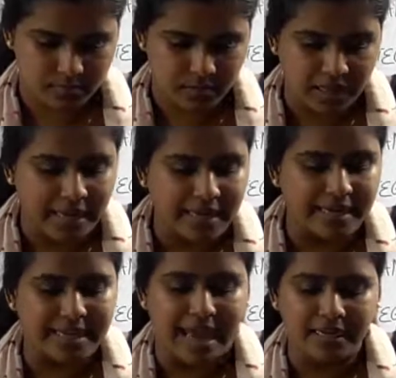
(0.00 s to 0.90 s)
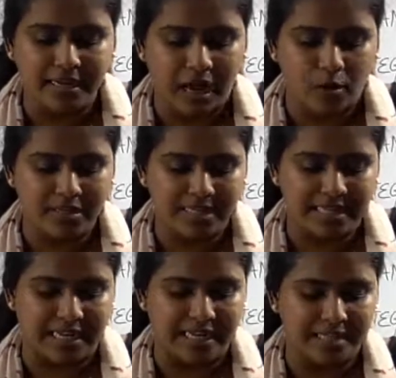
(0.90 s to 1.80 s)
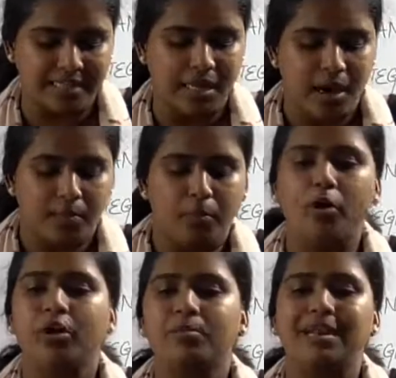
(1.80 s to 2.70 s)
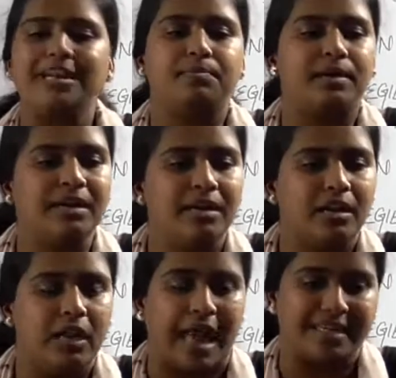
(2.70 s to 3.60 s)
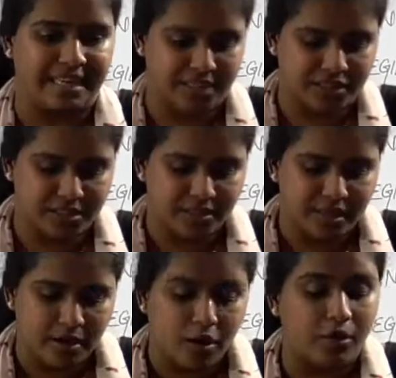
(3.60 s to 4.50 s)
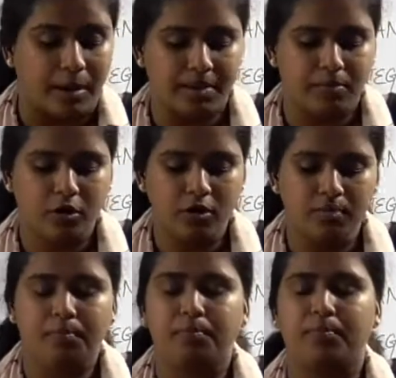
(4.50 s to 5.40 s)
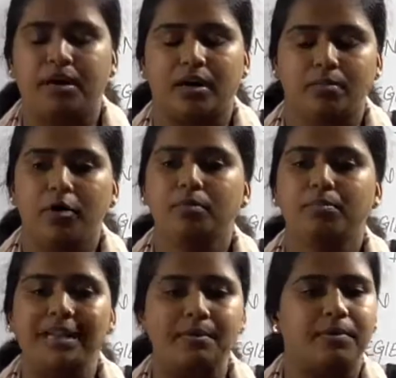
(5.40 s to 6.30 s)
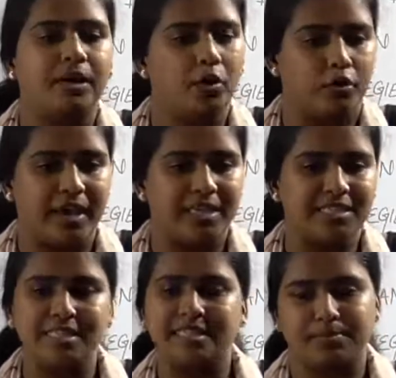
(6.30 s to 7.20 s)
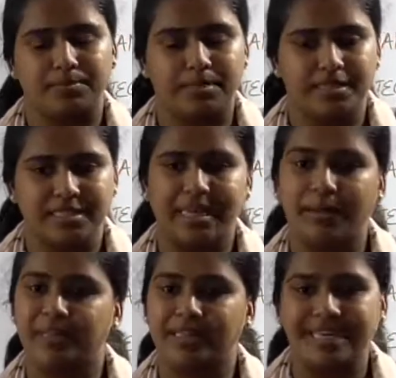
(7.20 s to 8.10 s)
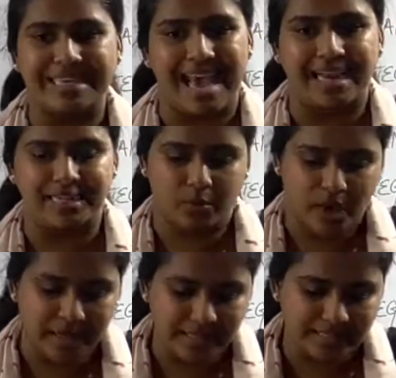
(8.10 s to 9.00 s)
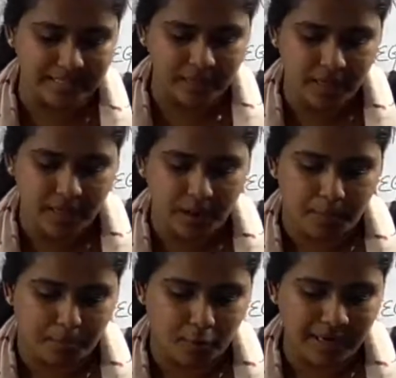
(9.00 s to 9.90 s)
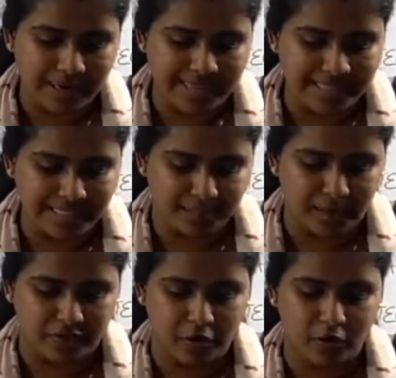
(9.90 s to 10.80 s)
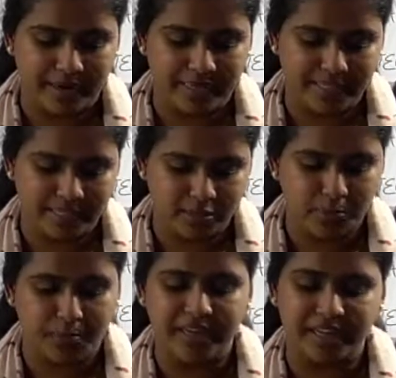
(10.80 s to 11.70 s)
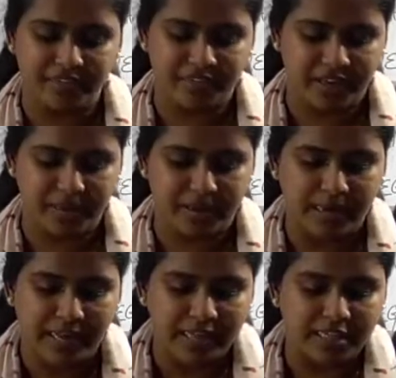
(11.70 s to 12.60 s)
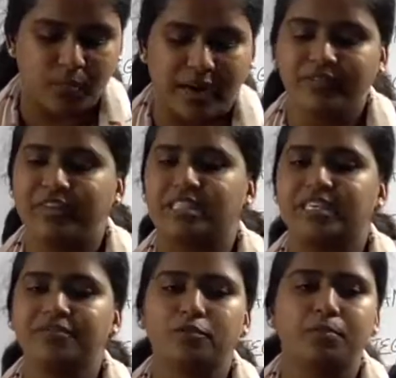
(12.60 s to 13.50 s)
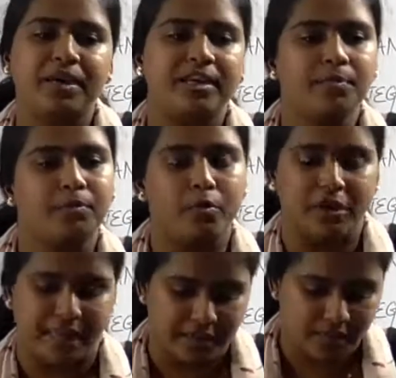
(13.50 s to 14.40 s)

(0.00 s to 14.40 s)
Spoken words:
In cattle, how they select is more milk per lactation. Look, I mean more milk per location is described in the cattle, whereas in bull it is buffalo, it is superior female is one which gives superior progeny.